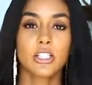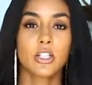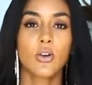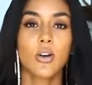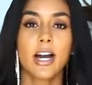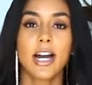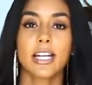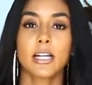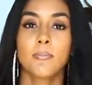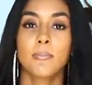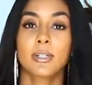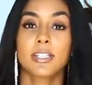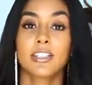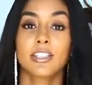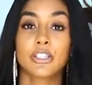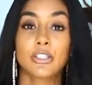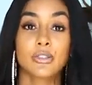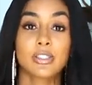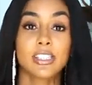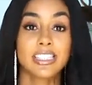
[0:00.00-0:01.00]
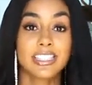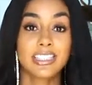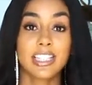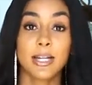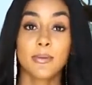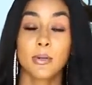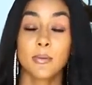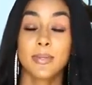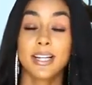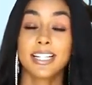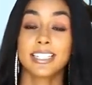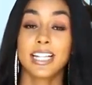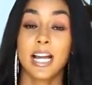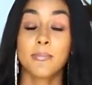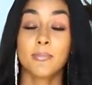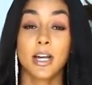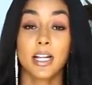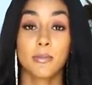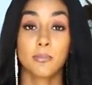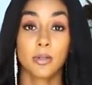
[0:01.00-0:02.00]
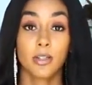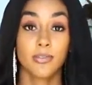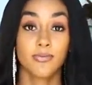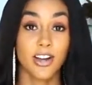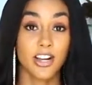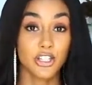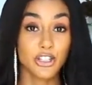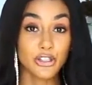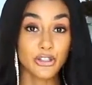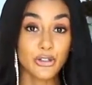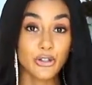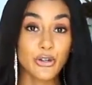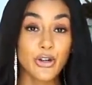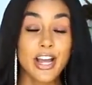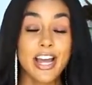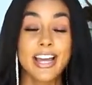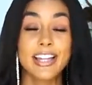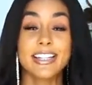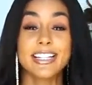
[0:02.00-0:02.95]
just go ahead and put a little disclaimer because I'm not a professional.